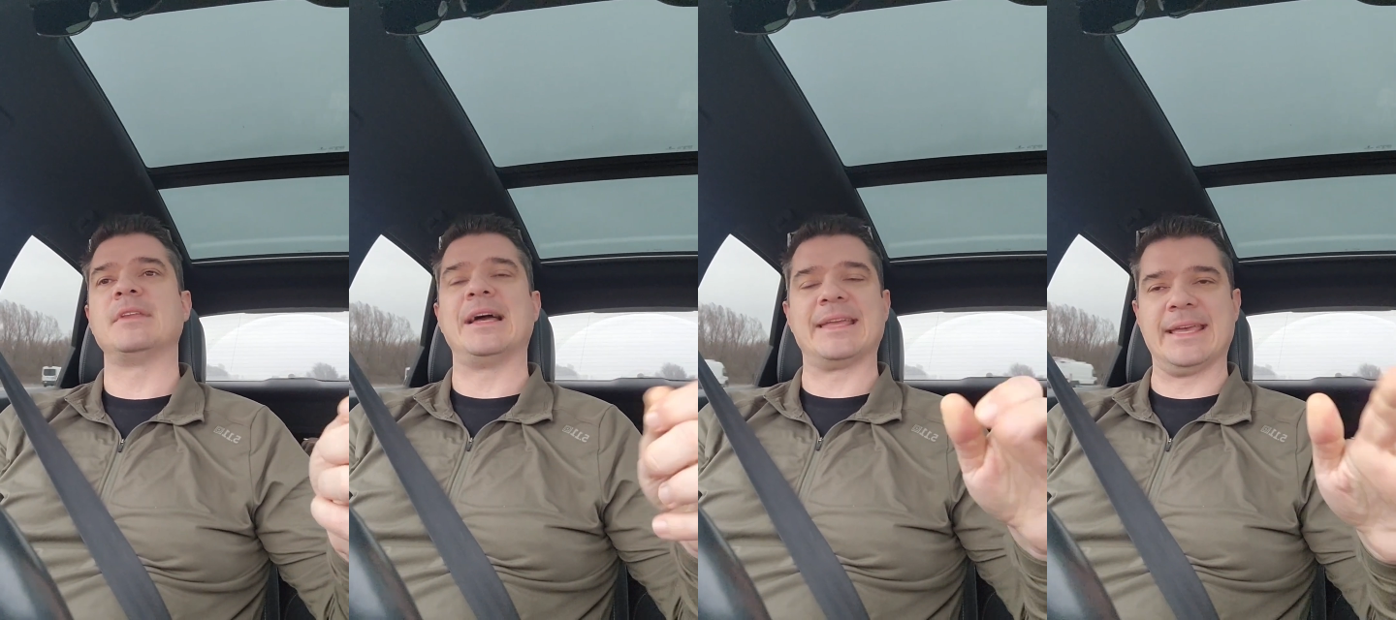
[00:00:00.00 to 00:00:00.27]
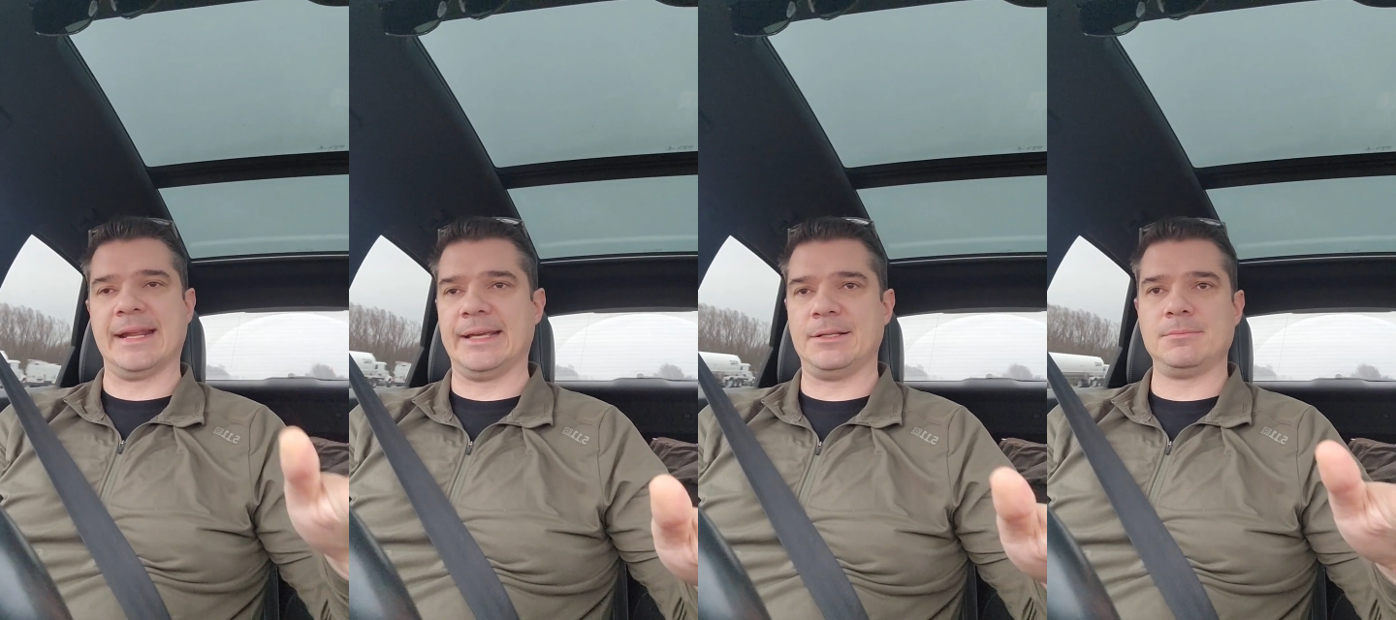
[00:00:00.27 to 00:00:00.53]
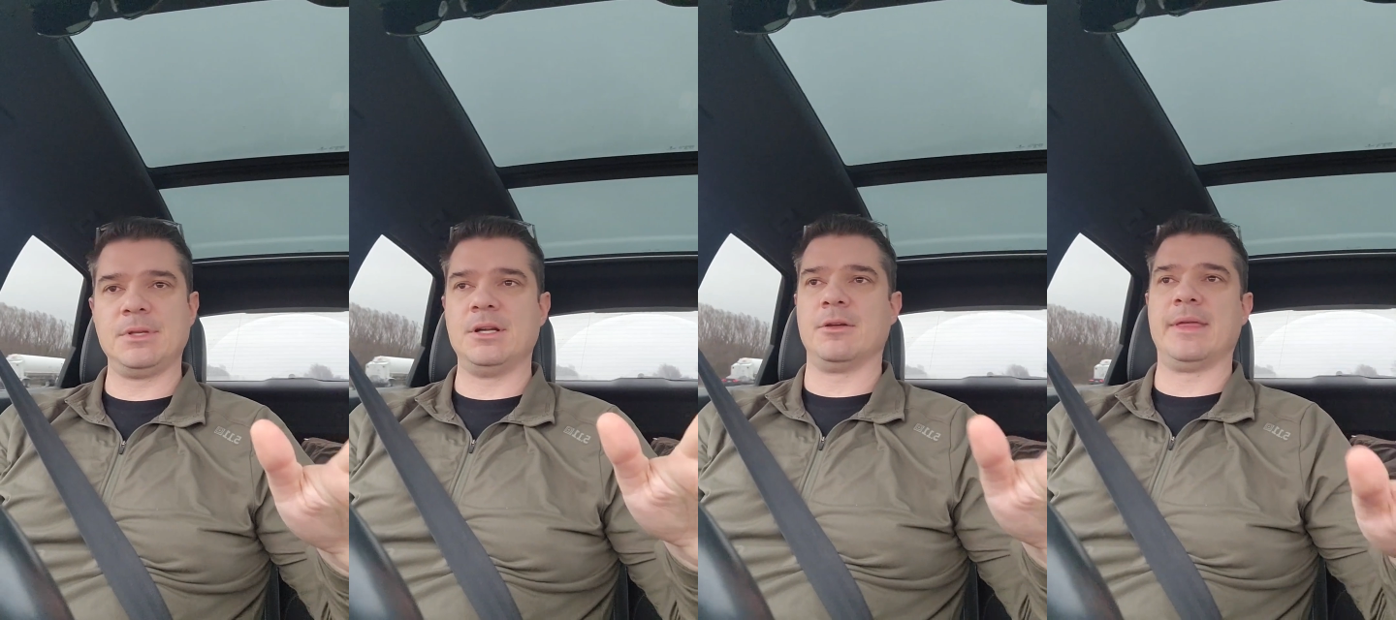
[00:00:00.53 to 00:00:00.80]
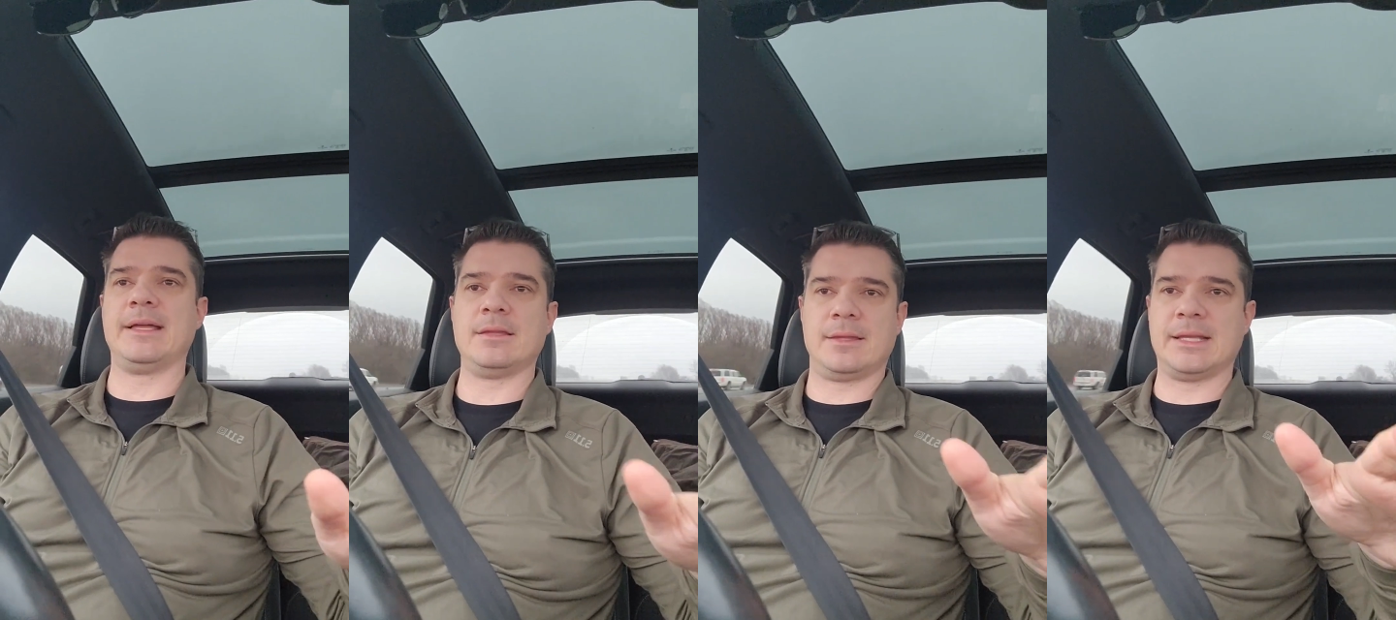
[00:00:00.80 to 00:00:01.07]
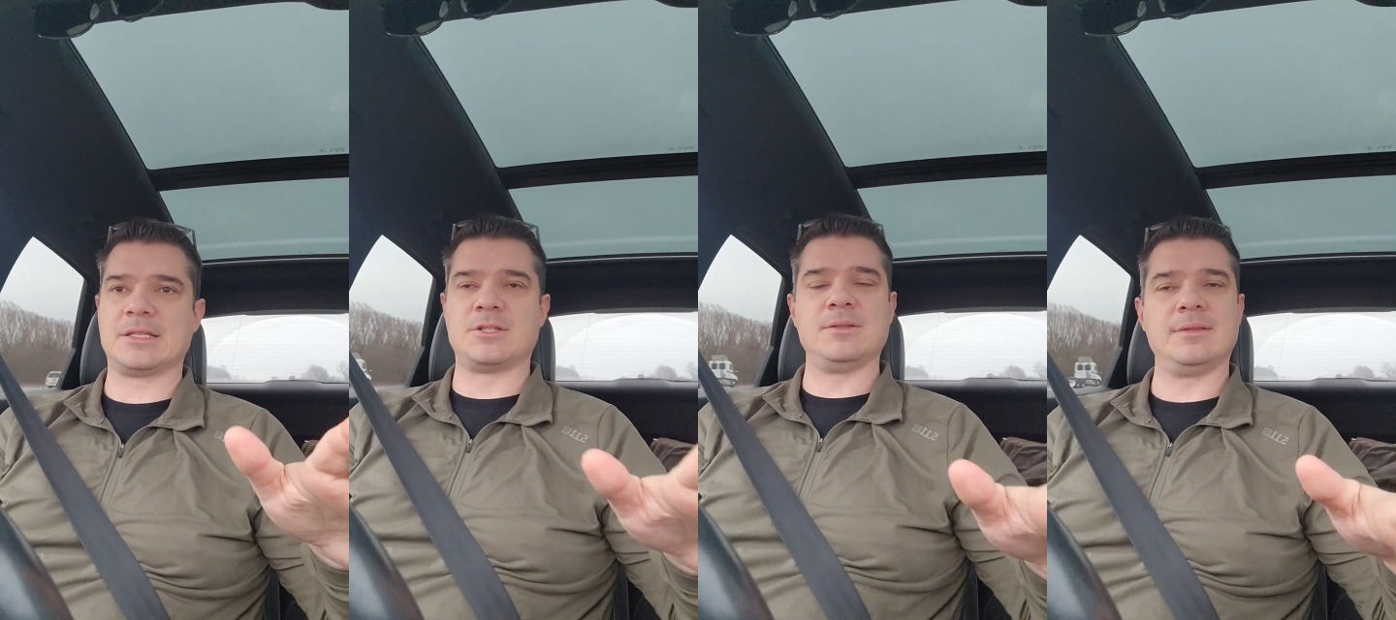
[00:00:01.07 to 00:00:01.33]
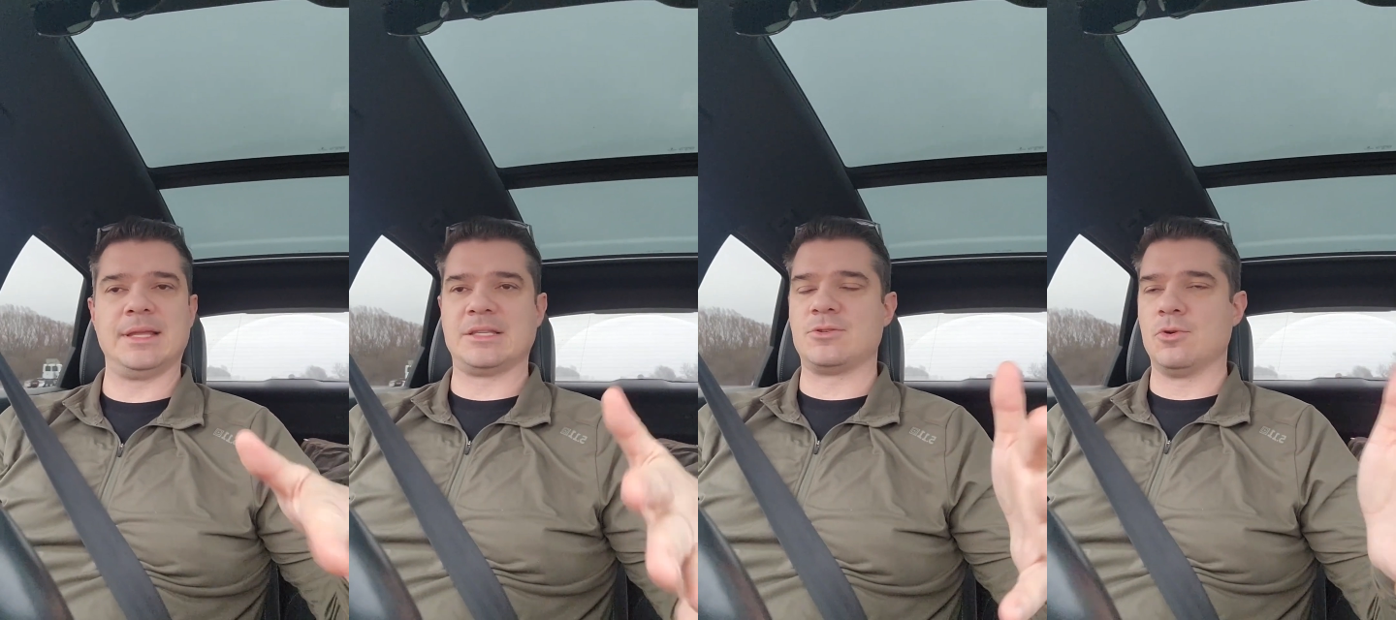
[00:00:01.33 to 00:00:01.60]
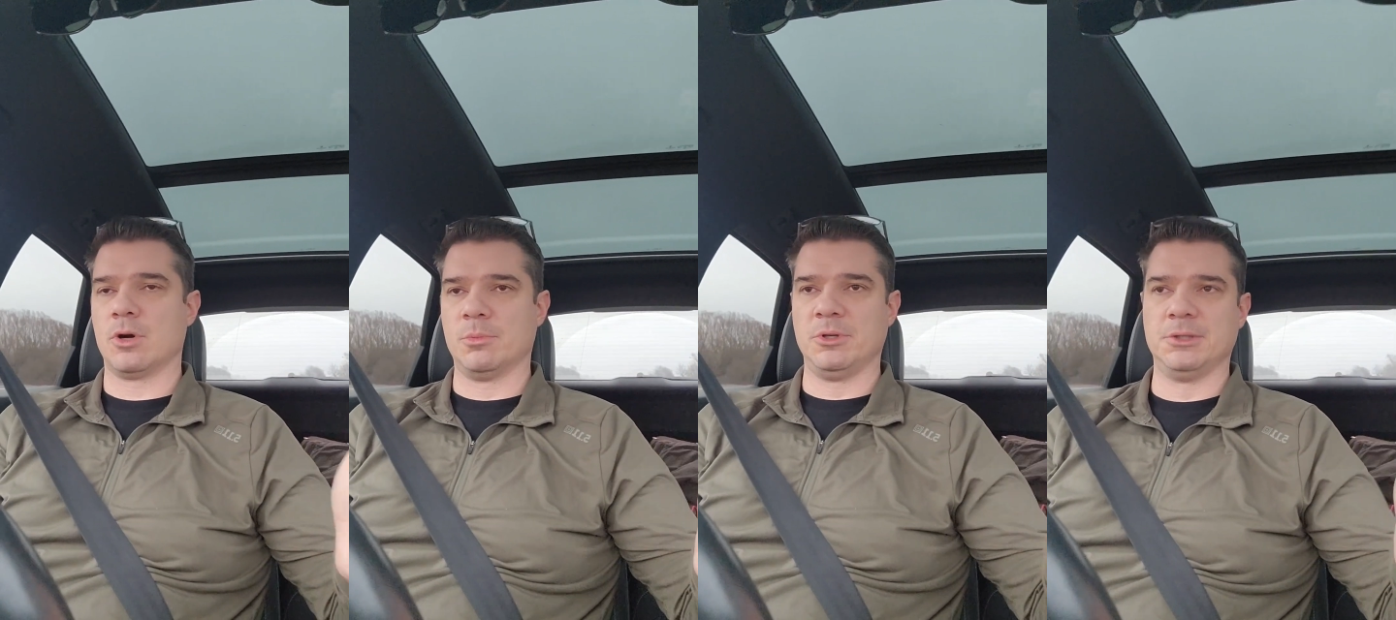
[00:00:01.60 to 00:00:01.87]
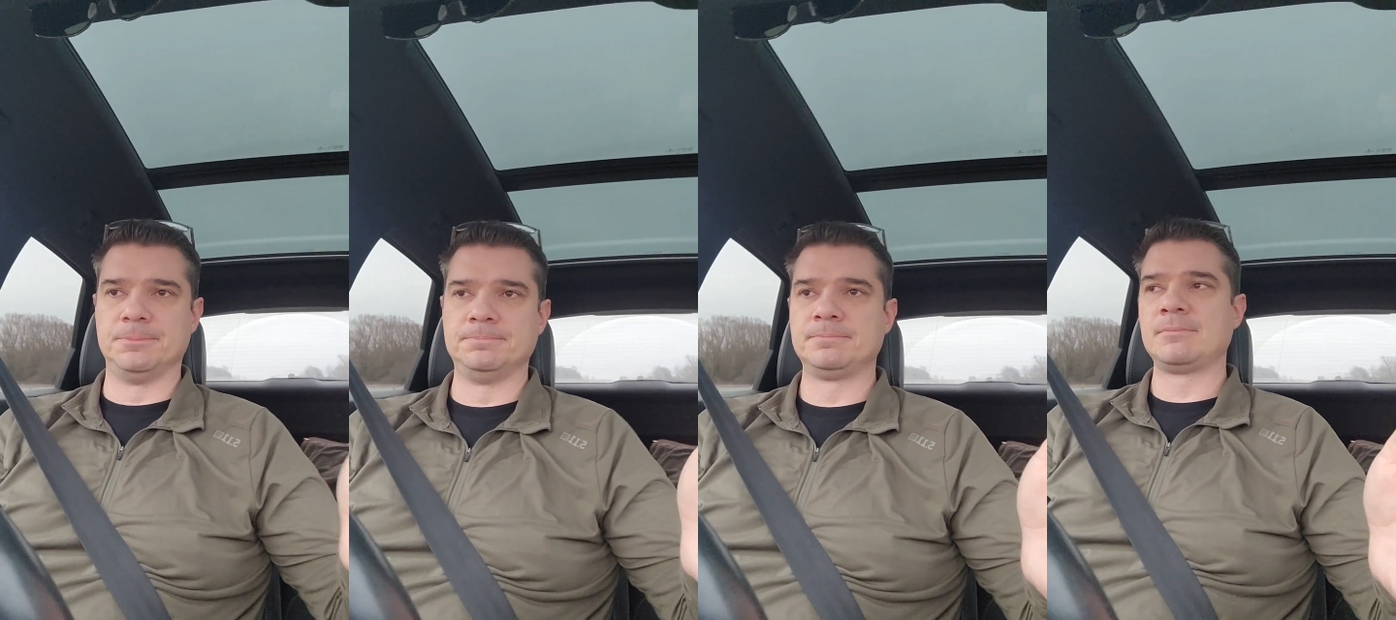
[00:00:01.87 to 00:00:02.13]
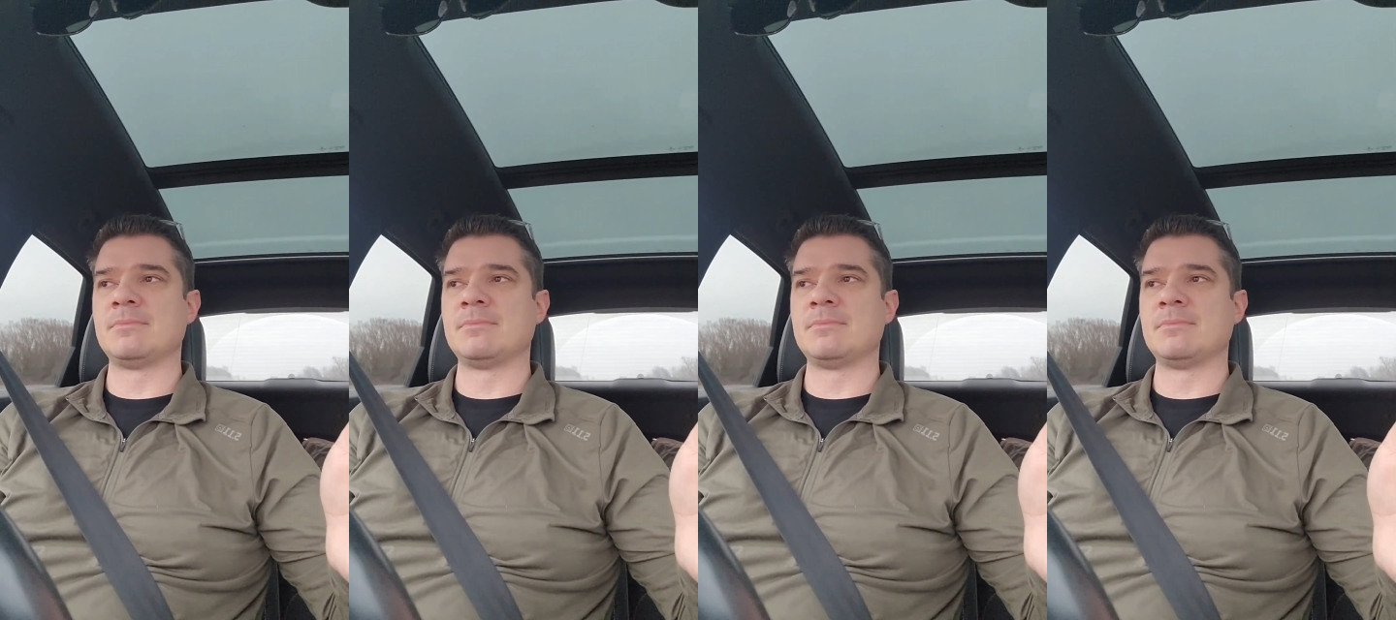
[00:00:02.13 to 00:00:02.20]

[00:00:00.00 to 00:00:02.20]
I get it. You know, that's normal,